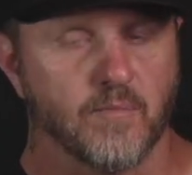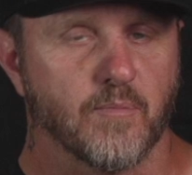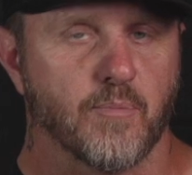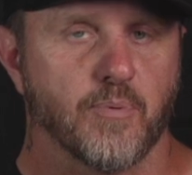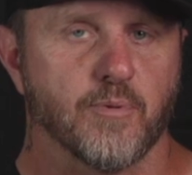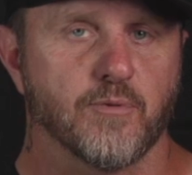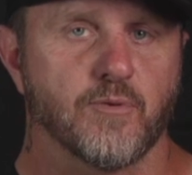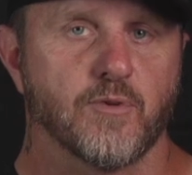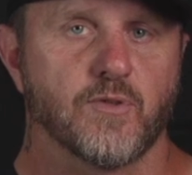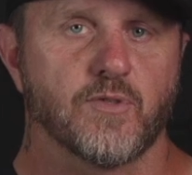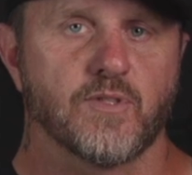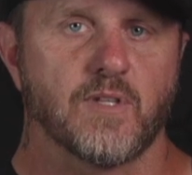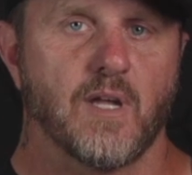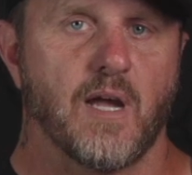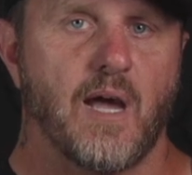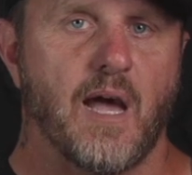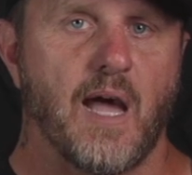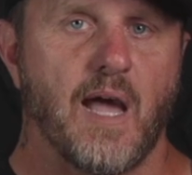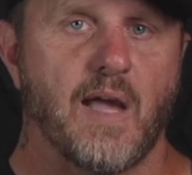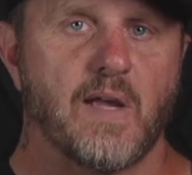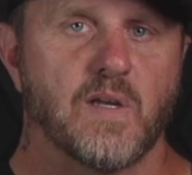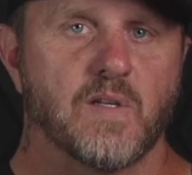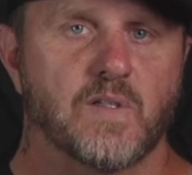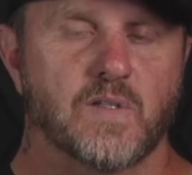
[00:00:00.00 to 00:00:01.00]
produce the
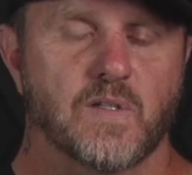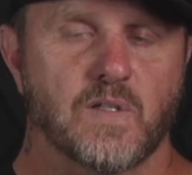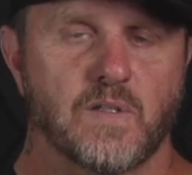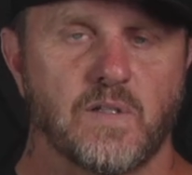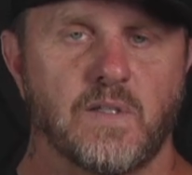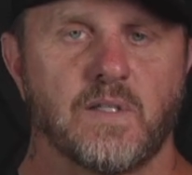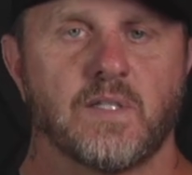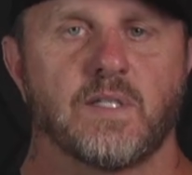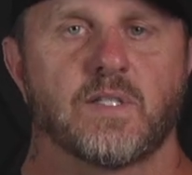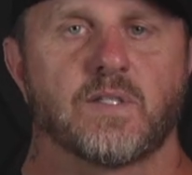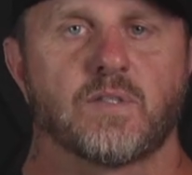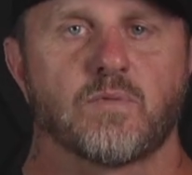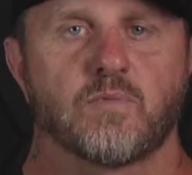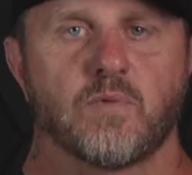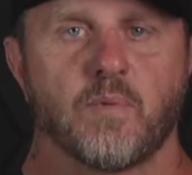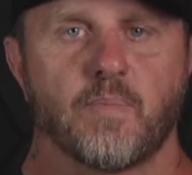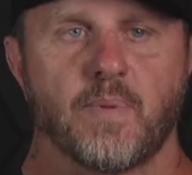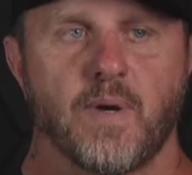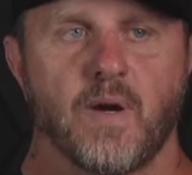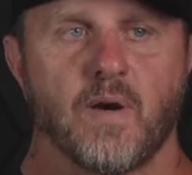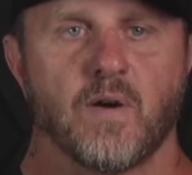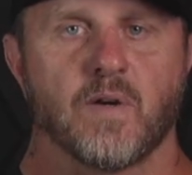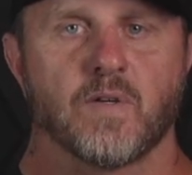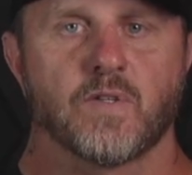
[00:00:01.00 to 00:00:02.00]
highest, cleanest
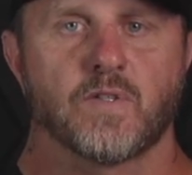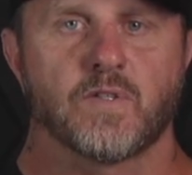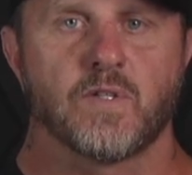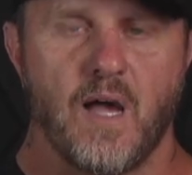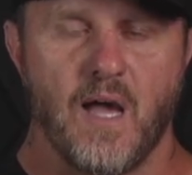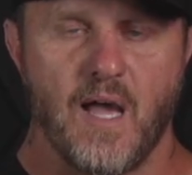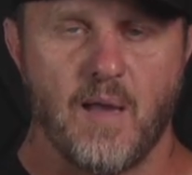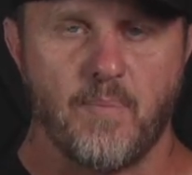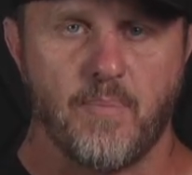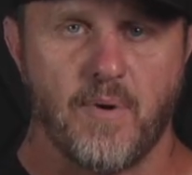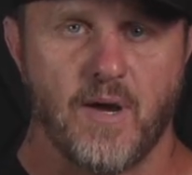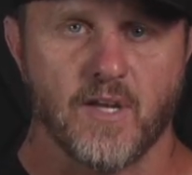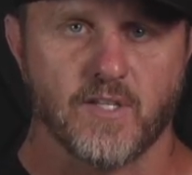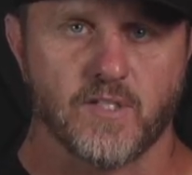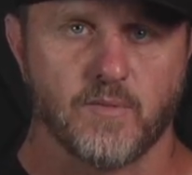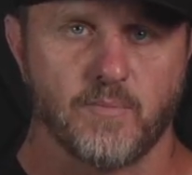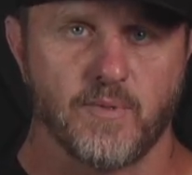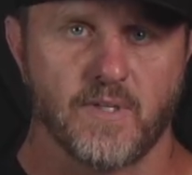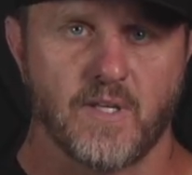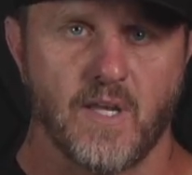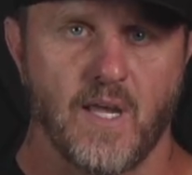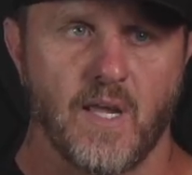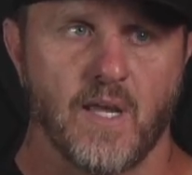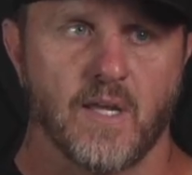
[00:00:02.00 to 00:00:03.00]
repairs I
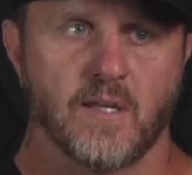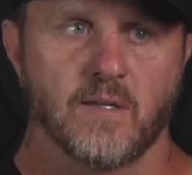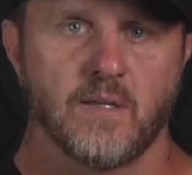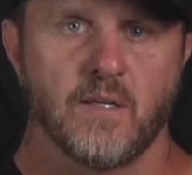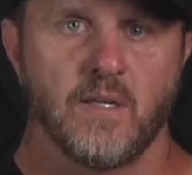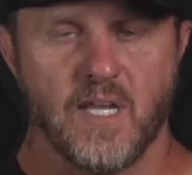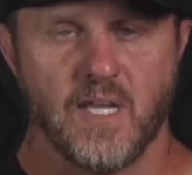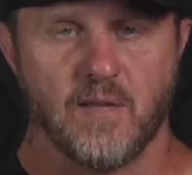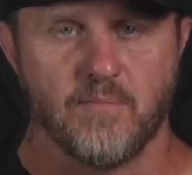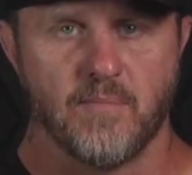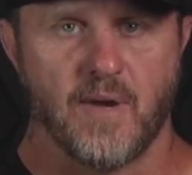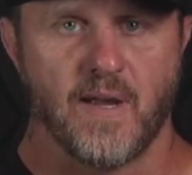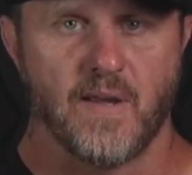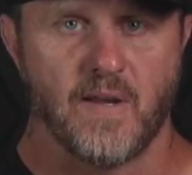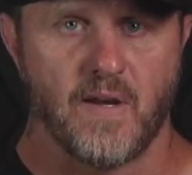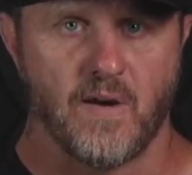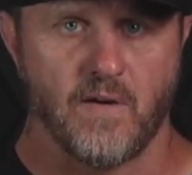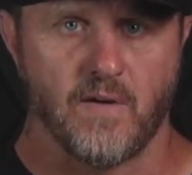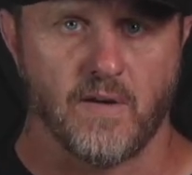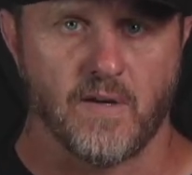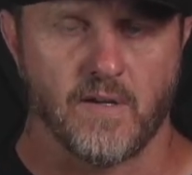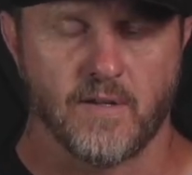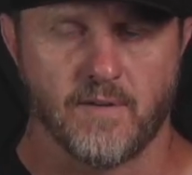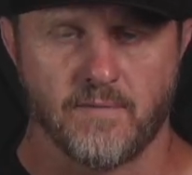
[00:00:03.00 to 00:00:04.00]
possibly can in my
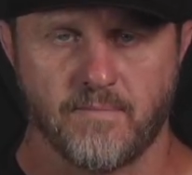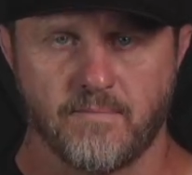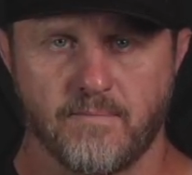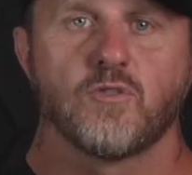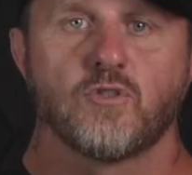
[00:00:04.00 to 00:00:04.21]
area.